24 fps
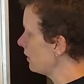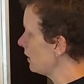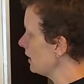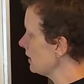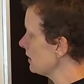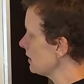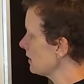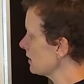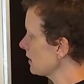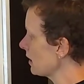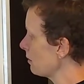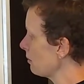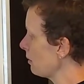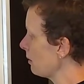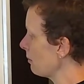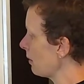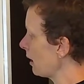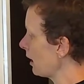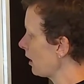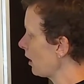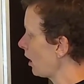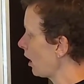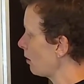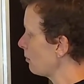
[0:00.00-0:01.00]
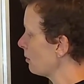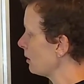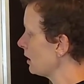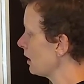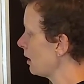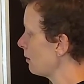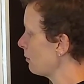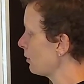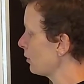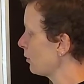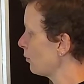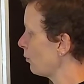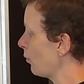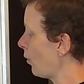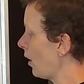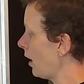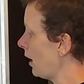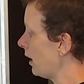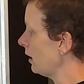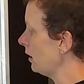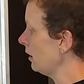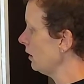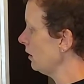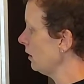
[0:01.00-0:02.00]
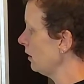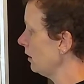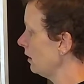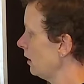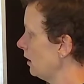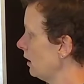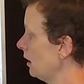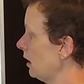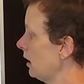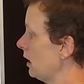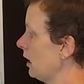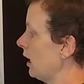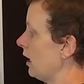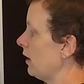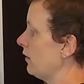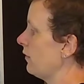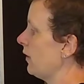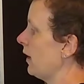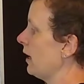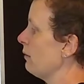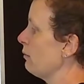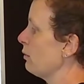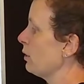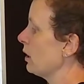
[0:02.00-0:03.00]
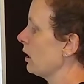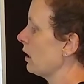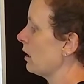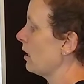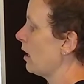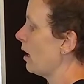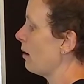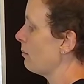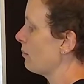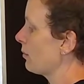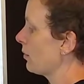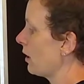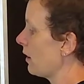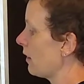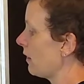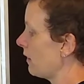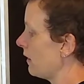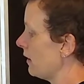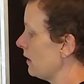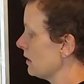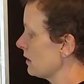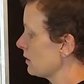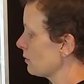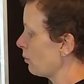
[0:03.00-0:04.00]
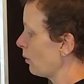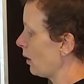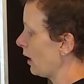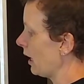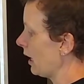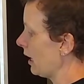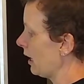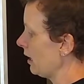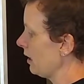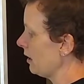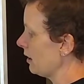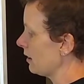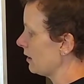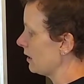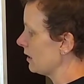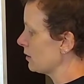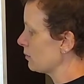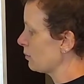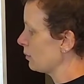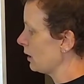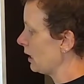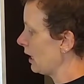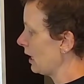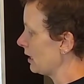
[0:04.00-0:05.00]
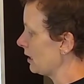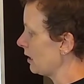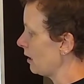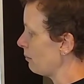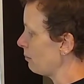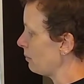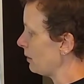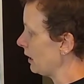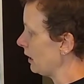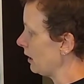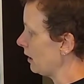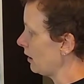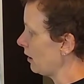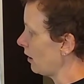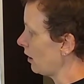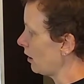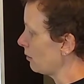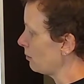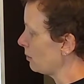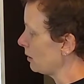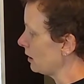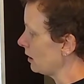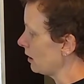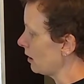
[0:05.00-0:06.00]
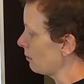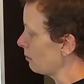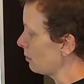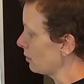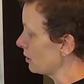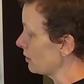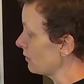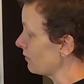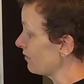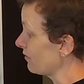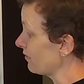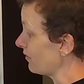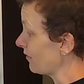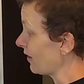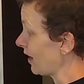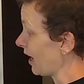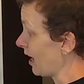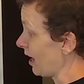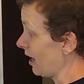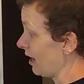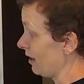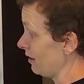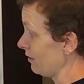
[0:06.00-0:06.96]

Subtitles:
this is going to be my carbon number 1. If I were to number it this way, this would end up being carbon number 5.